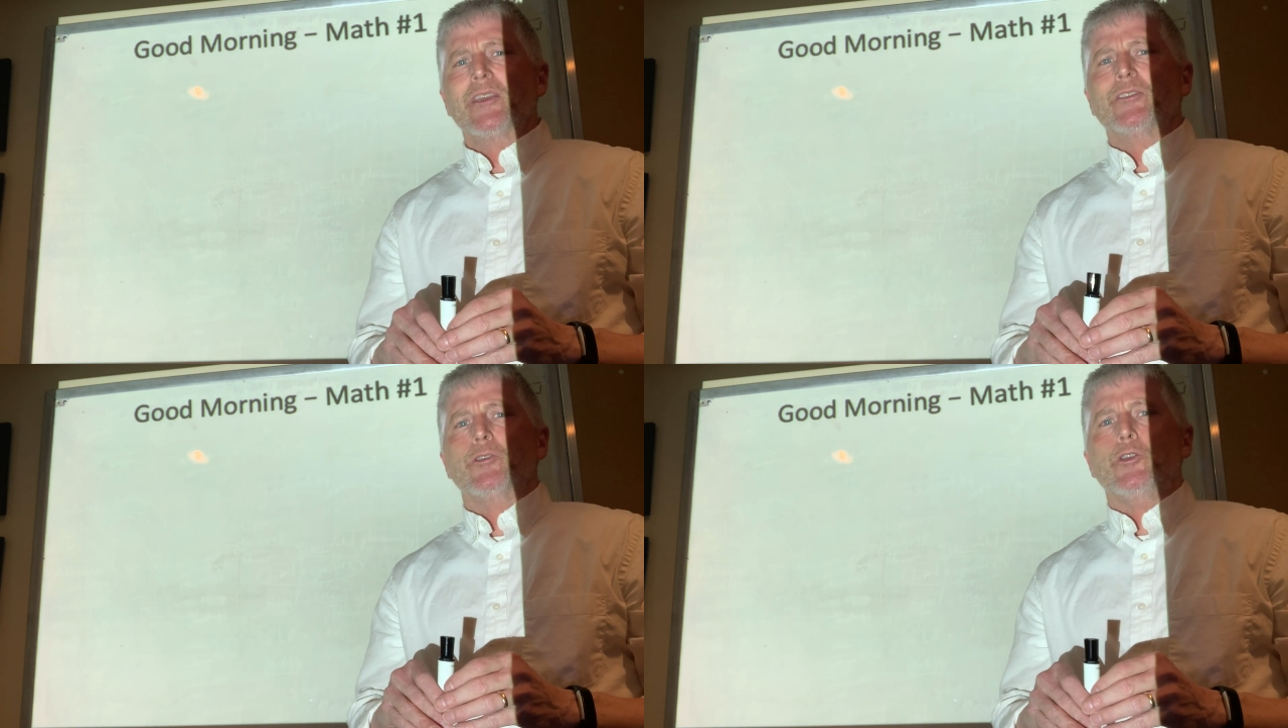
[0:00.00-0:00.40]

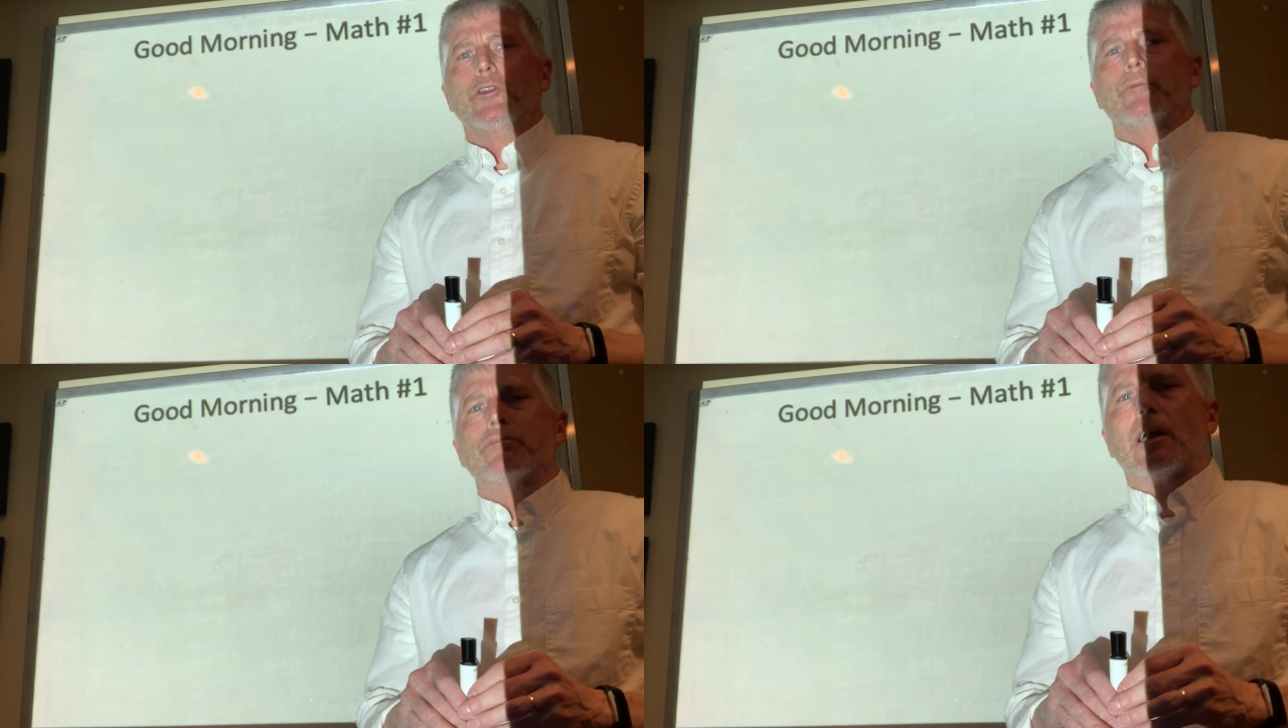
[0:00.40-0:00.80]
so you
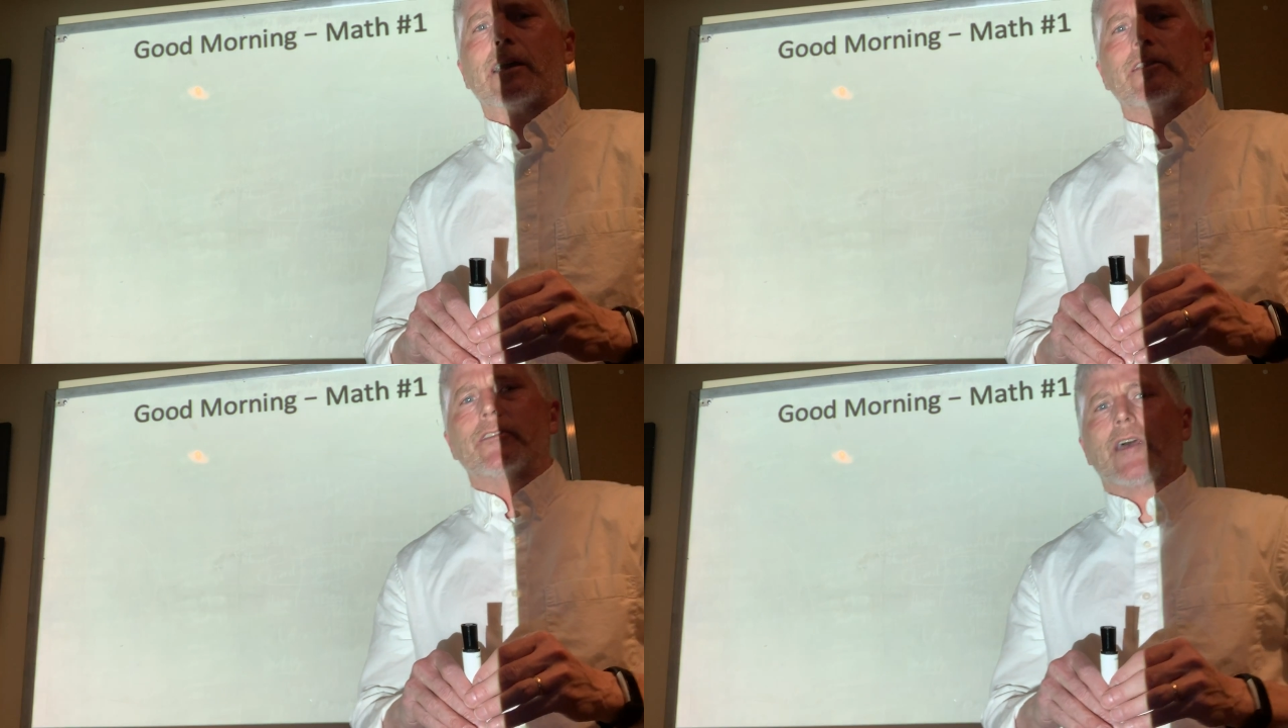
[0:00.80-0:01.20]
can
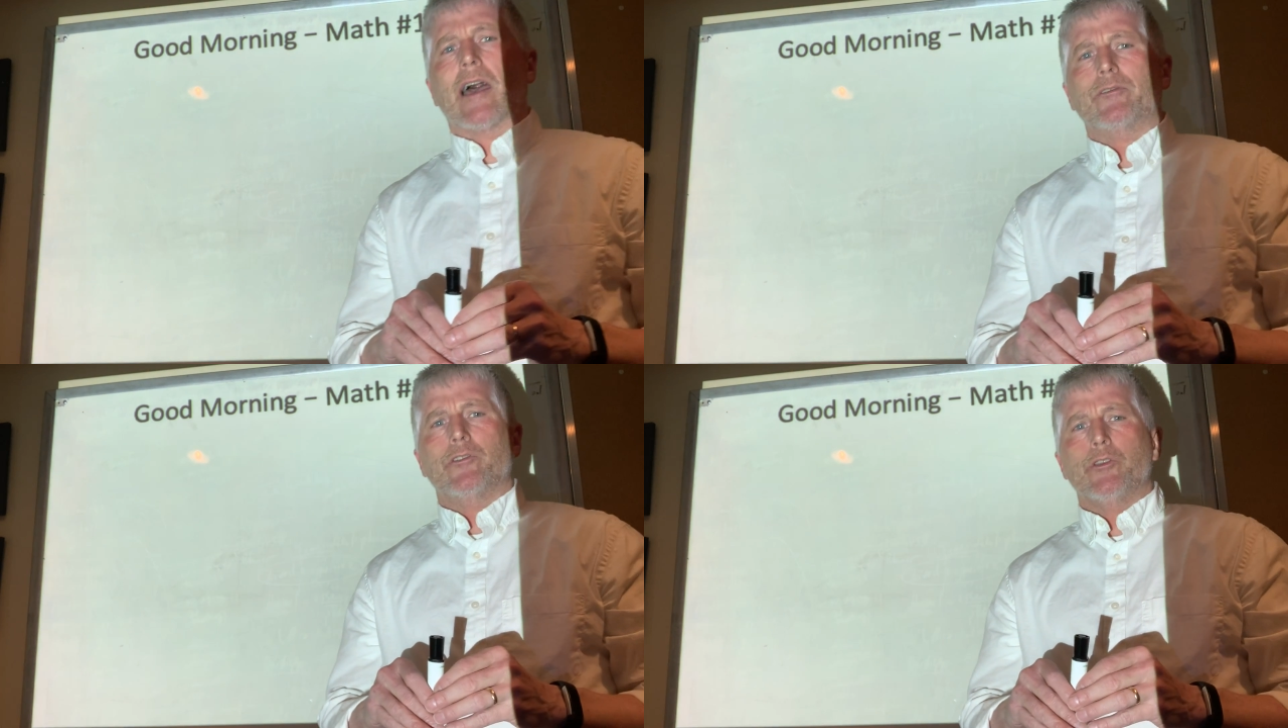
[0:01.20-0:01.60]
practice
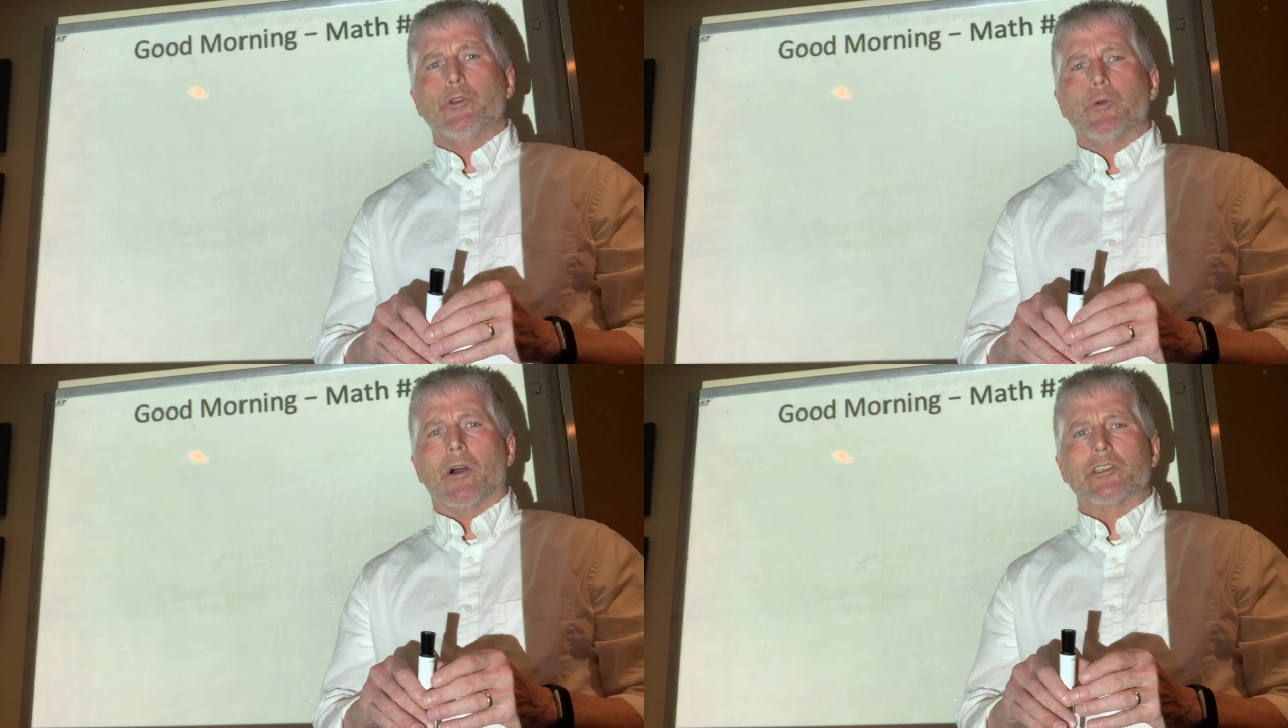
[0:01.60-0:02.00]
after
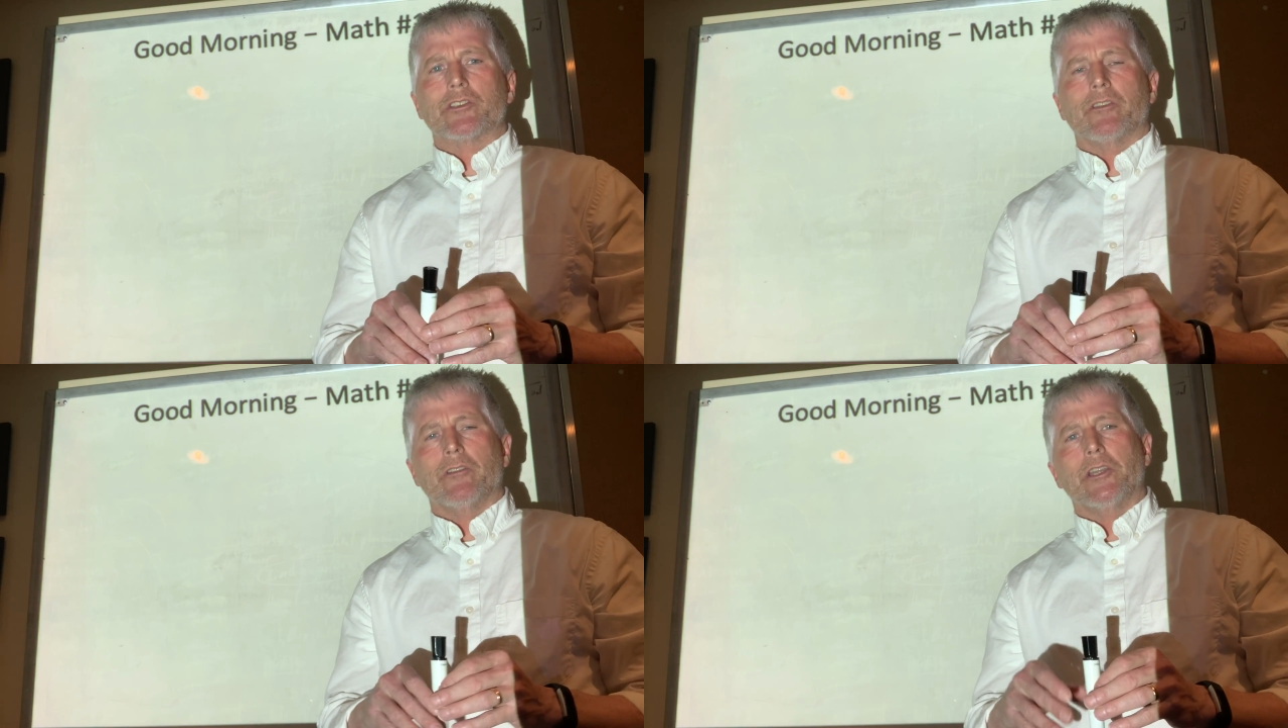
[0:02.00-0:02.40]
you
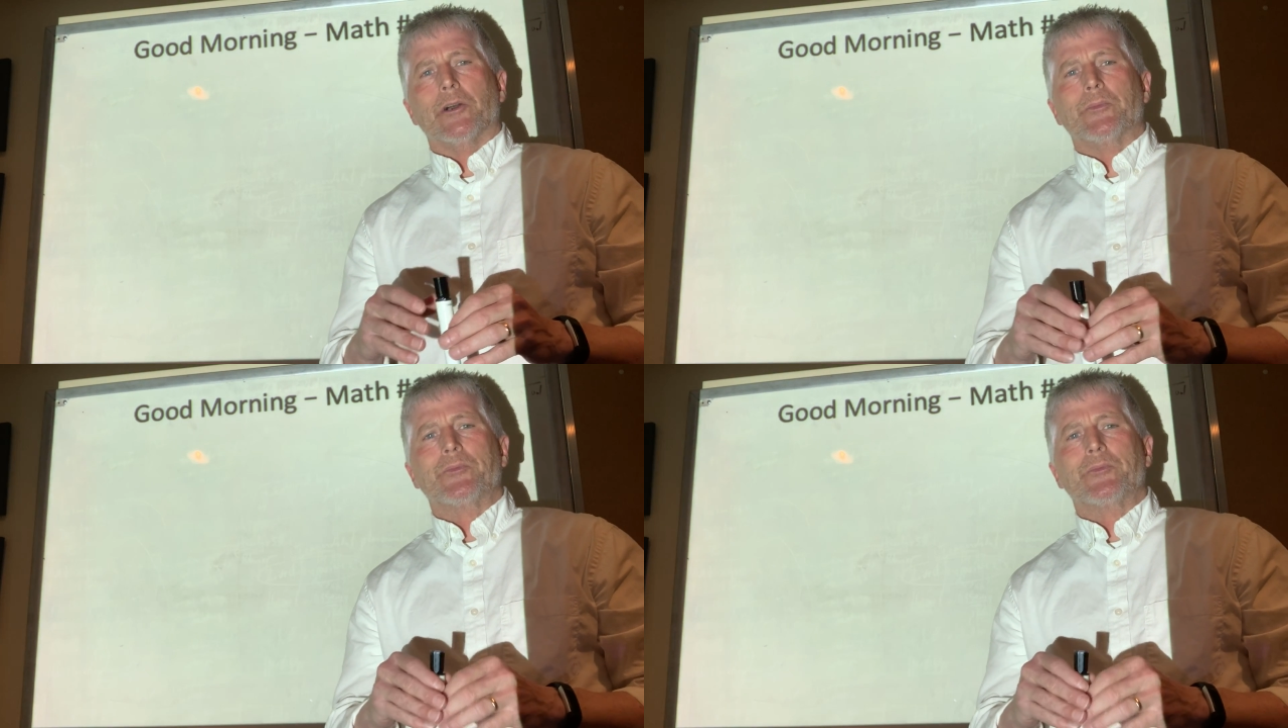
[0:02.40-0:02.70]
watch the video.